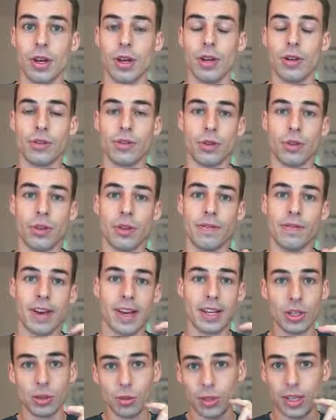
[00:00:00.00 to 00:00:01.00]
So the
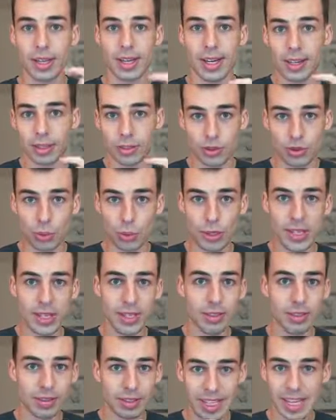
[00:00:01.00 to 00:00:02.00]
value at index 3
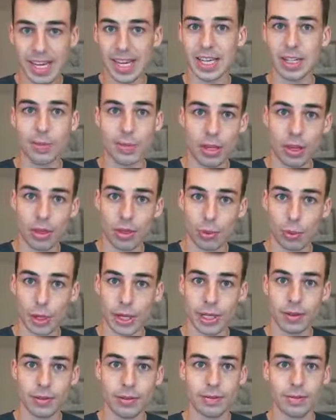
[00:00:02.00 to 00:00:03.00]
can't be a 3. It
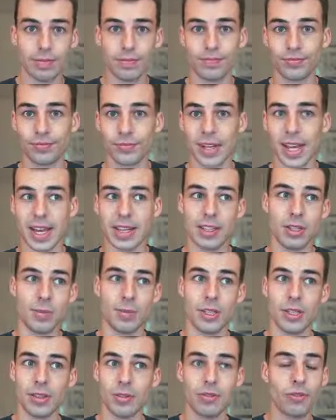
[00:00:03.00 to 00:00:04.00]
has to
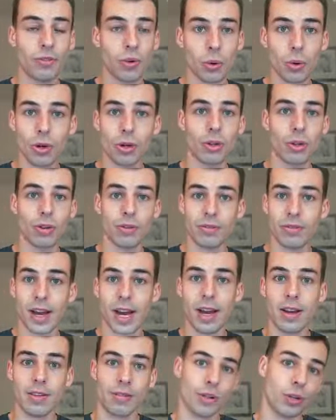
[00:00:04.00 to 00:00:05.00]
be a 4 or a
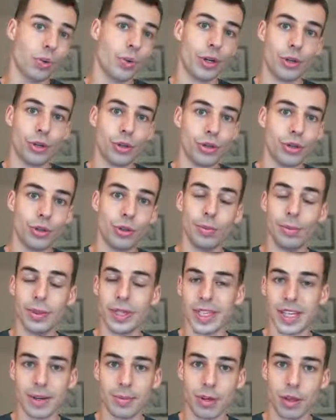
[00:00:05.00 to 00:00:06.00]
5 or a 1 or a 2, but it
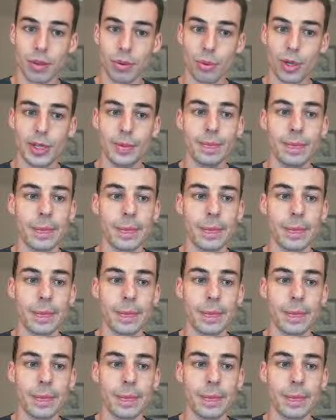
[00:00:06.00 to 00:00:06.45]
can't be a 3.